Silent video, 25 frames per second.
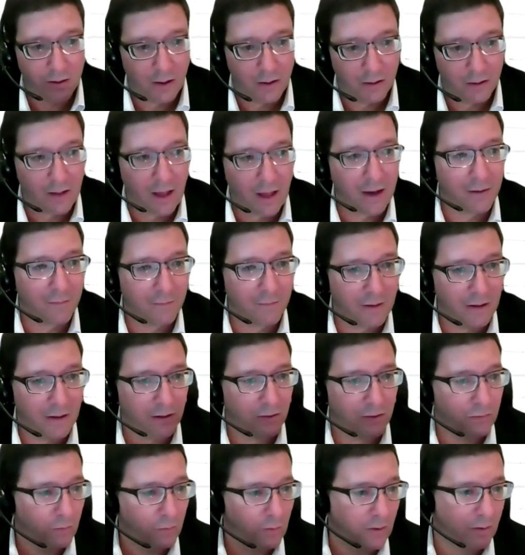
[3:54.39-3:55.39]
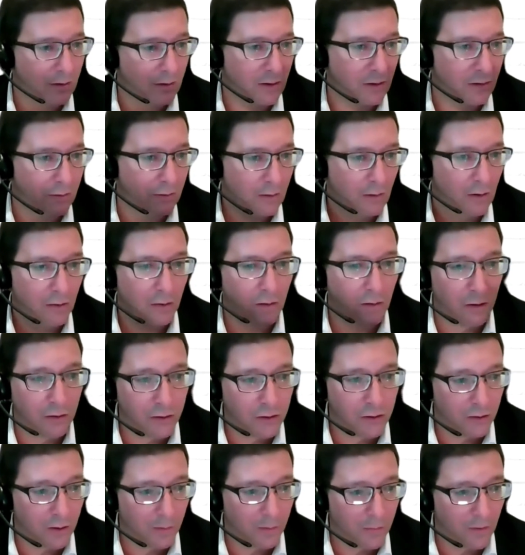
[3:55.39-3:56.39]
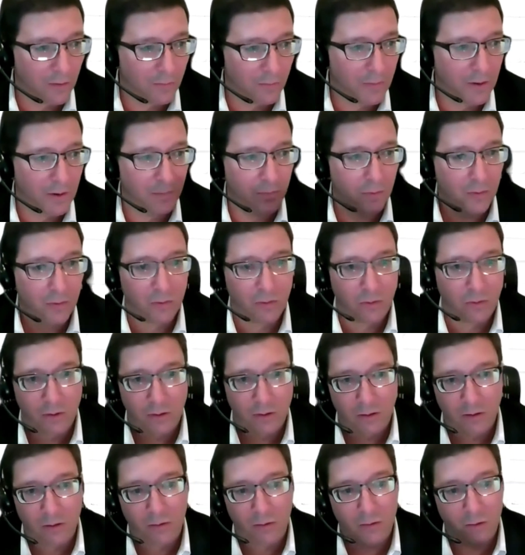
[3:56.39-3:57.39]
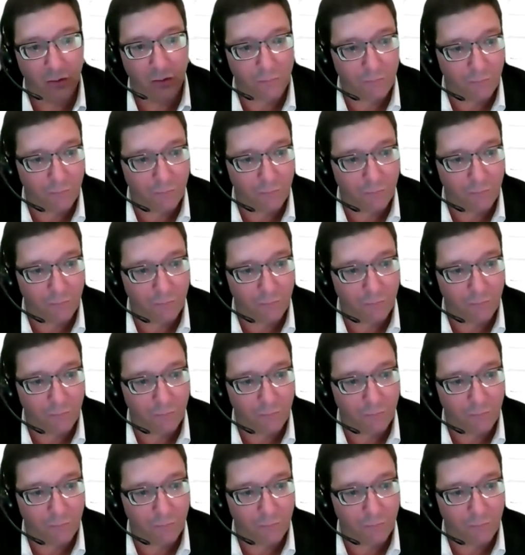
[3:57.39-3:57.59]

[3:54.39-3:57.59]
a lot of things with either a larger number of people or a